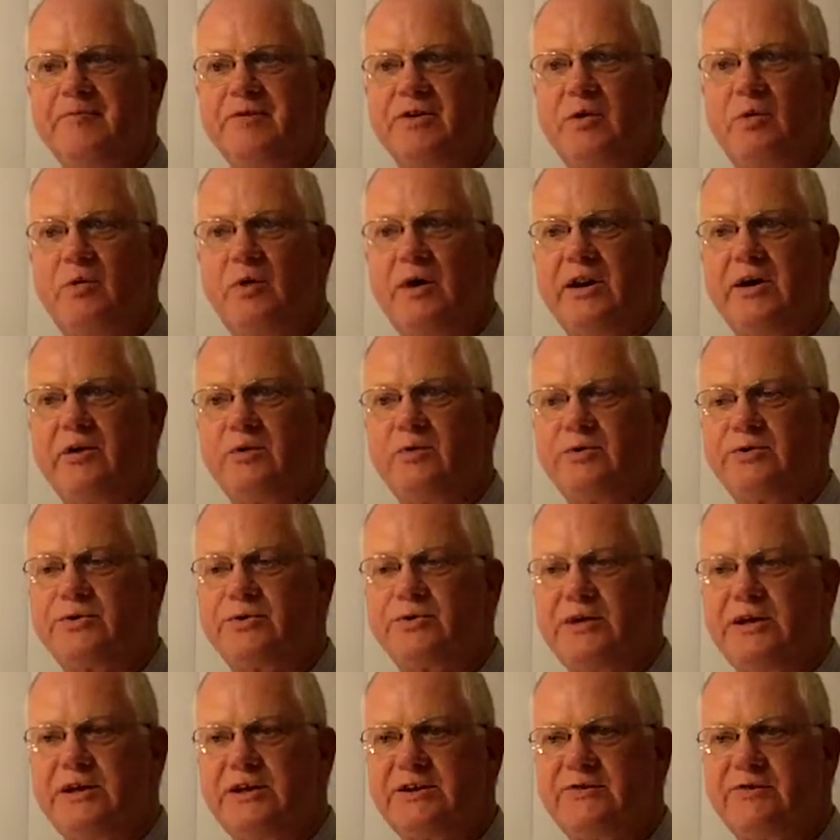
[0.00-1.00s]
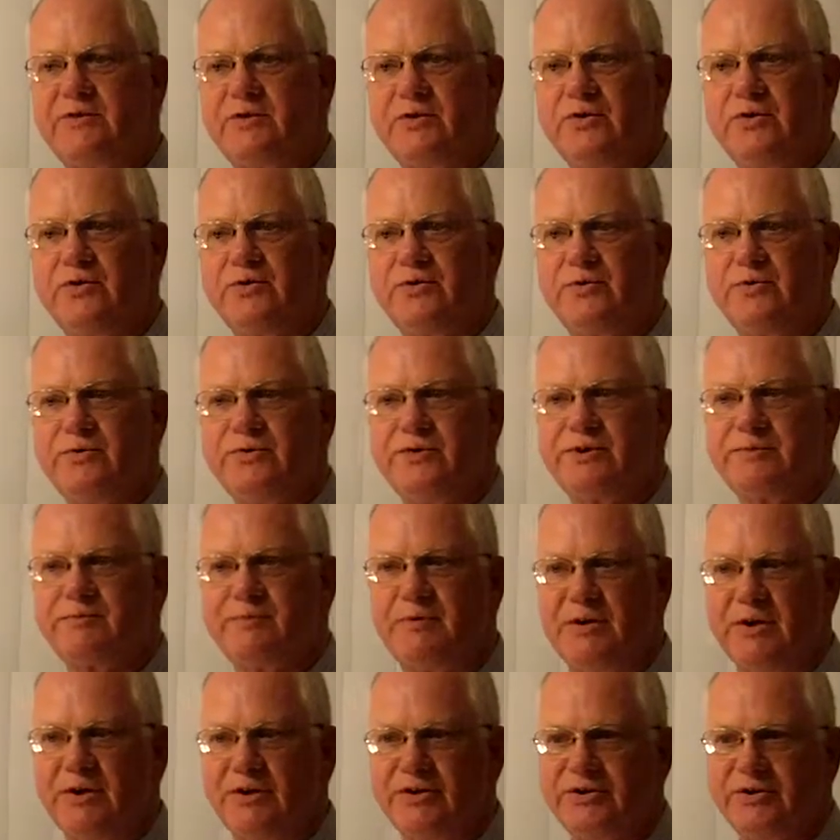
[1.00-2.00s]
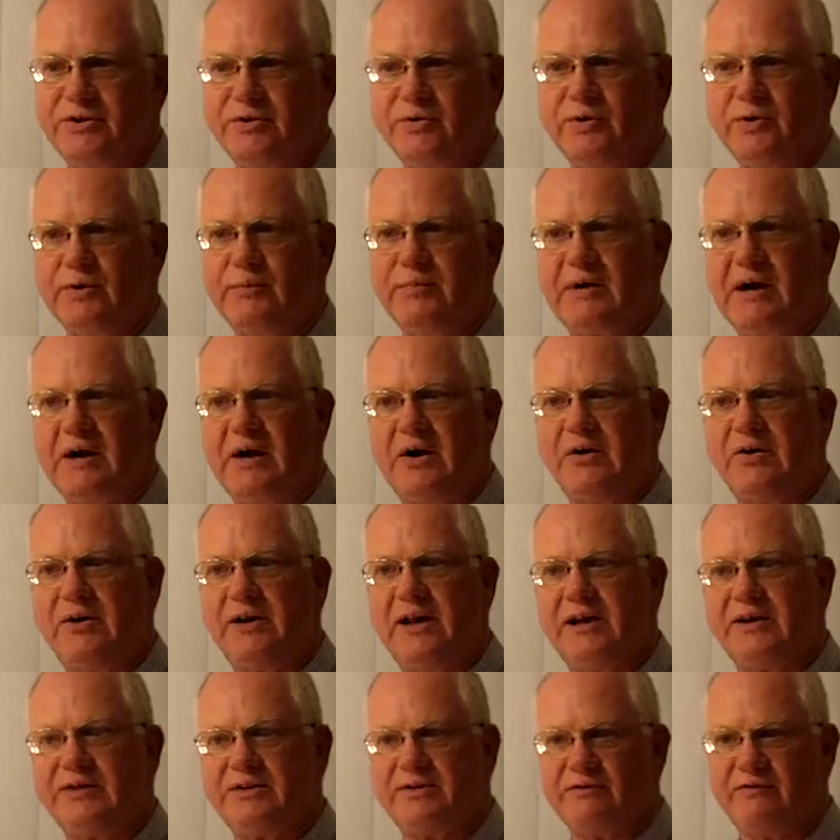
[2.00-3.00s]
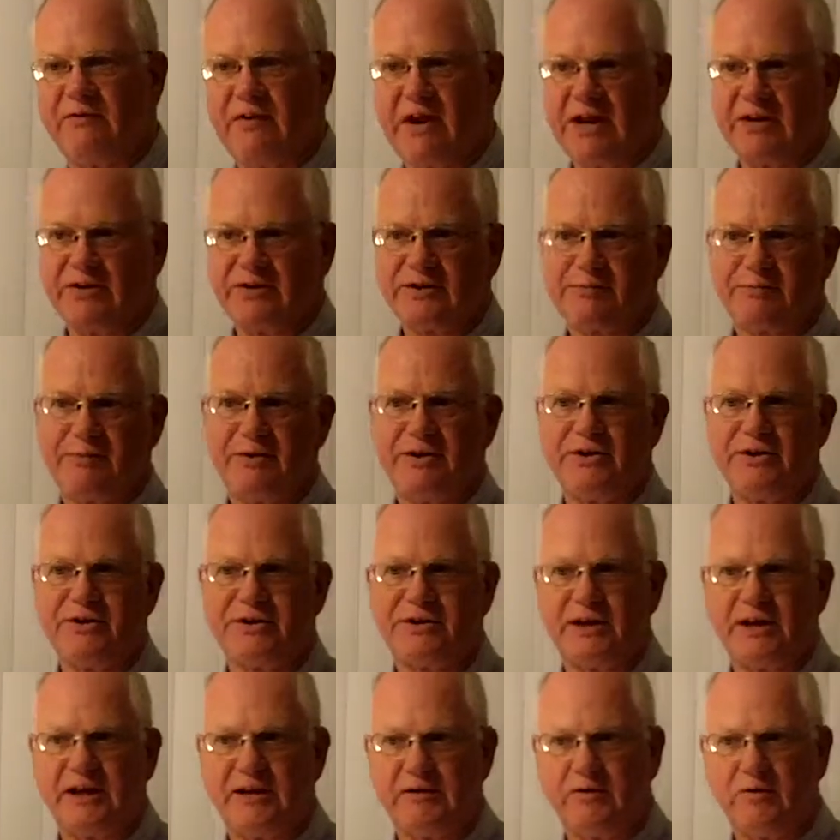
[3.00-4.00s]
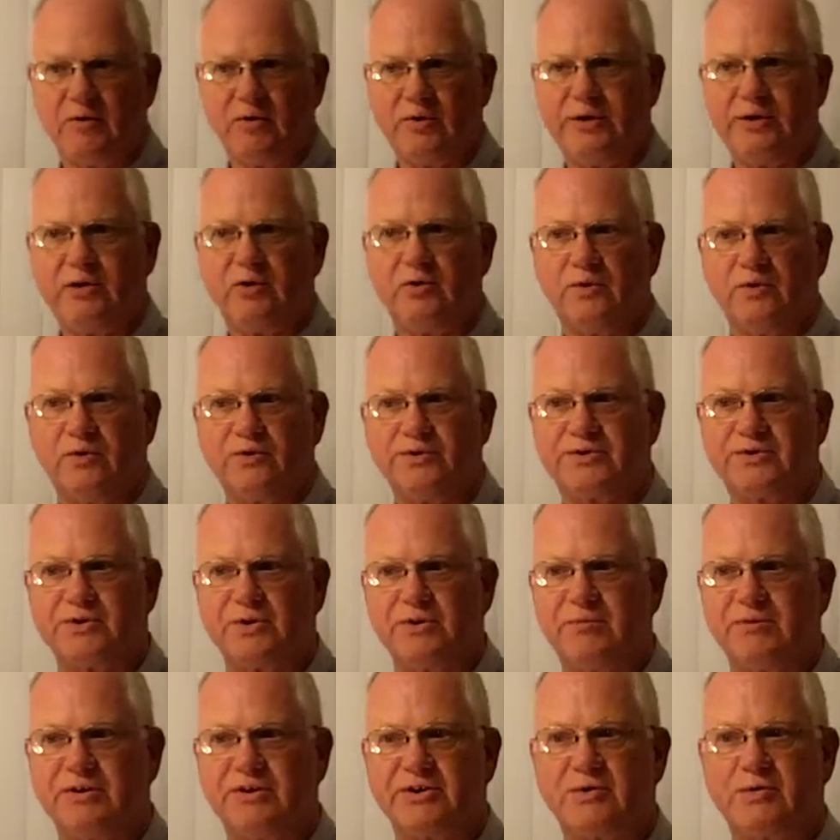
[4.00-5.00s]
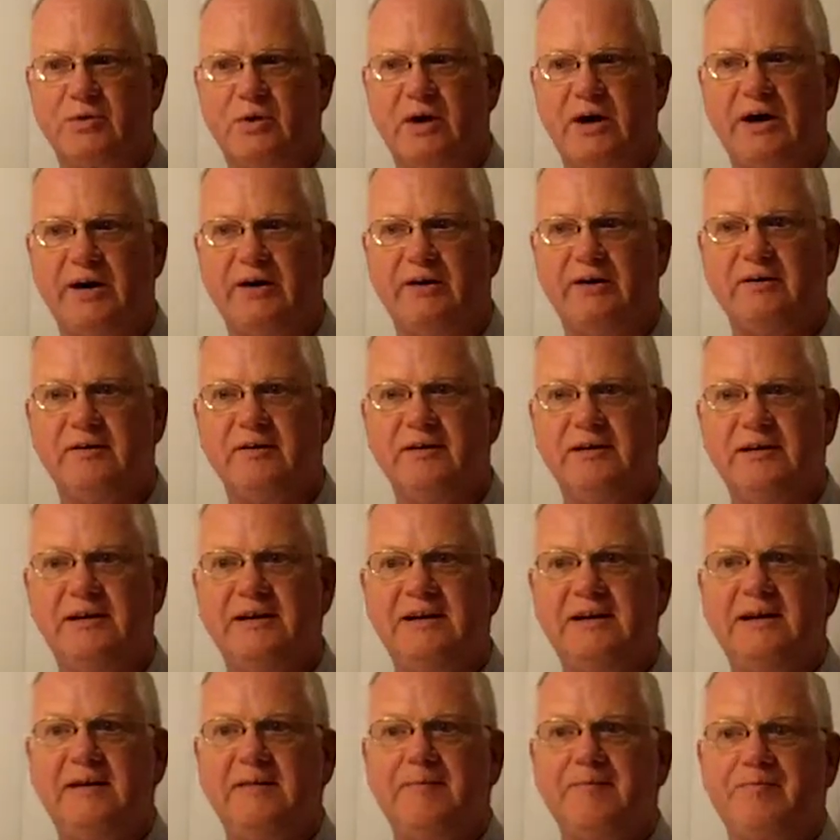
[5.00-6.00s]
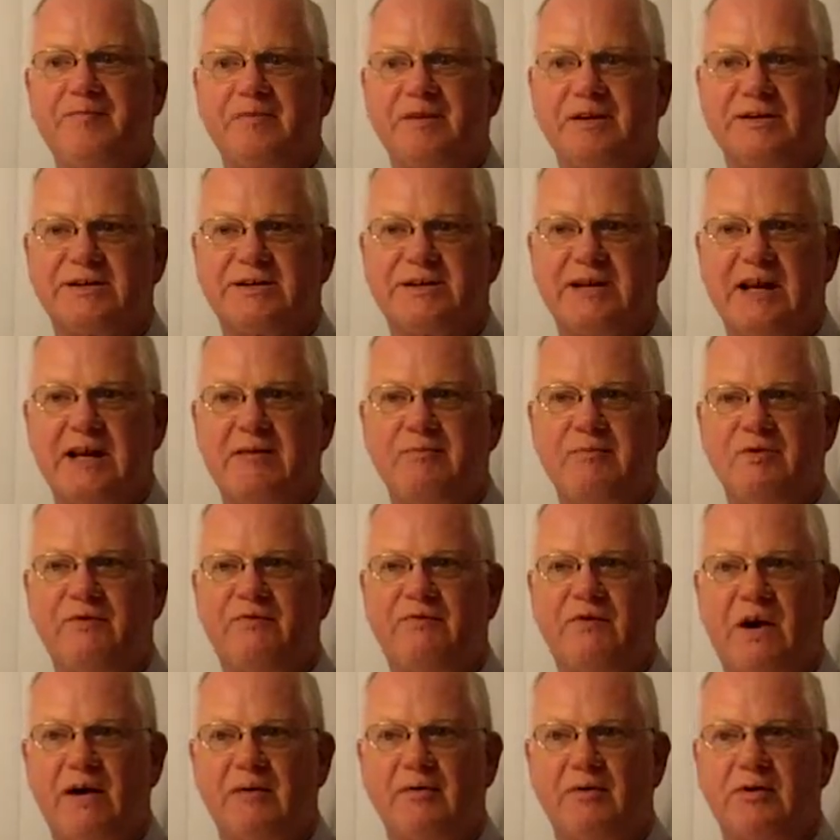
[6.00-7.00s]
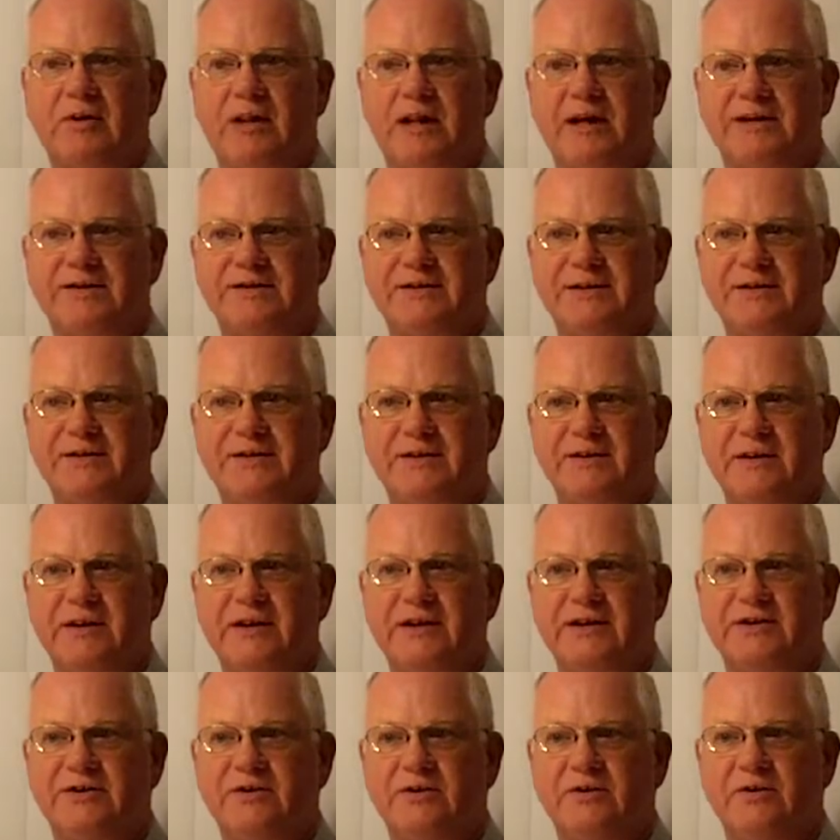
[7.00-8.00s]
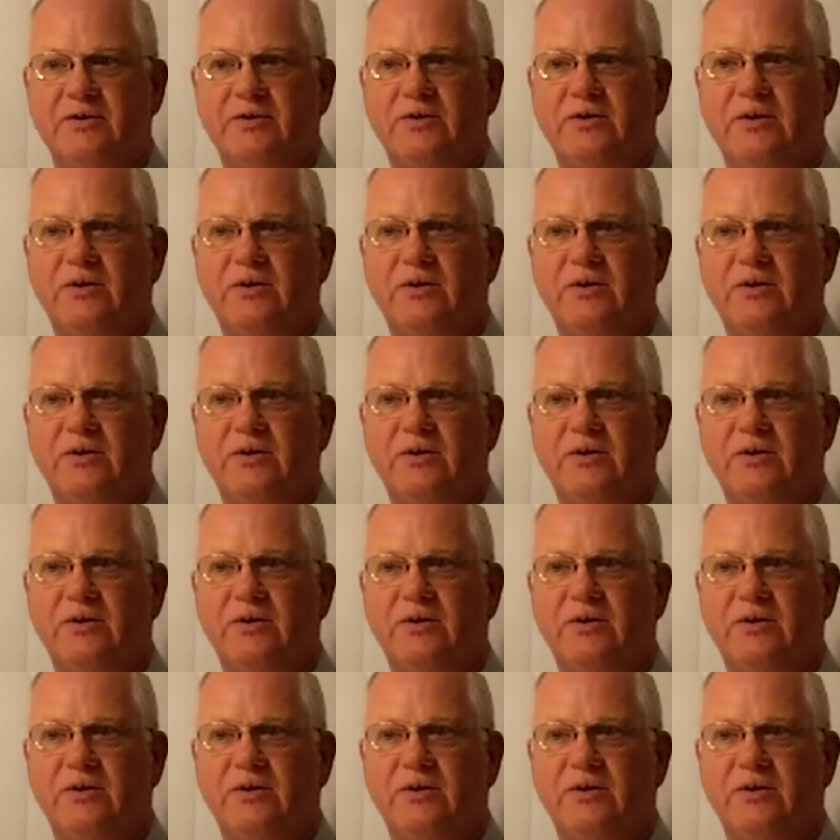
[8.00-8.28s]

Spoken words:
the water will transfer through the sponge and drip out, as the sponge can only hold so much water. Same with fiberglass insulation.